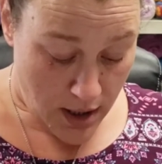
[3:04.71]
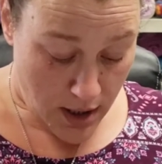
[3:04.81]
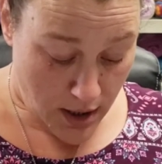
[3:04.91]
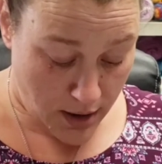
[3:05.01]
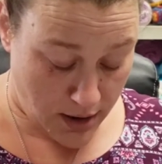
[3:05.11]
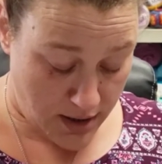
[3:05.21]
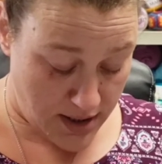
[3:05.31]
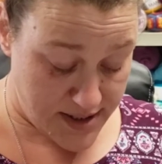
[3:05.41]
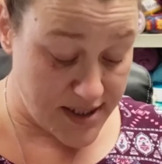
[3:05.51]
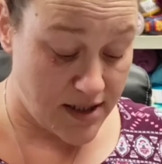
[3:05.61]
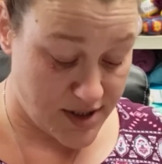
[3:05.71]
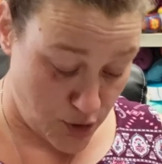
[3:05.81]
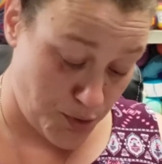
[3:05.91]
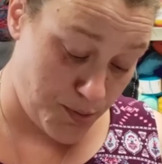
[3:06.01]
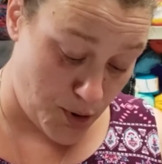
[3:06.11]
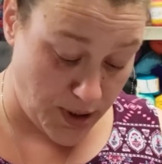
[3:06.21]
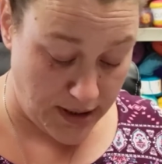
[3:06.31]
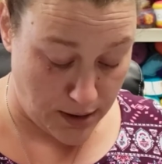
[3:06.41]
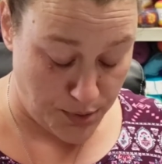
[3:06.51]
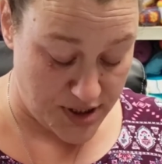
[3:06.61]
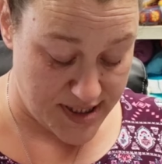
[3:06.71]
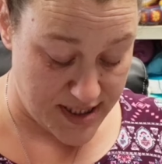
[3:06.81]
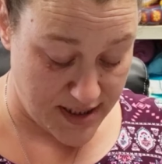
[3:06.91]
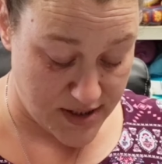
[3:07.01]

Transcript: It's a super bulky number 6.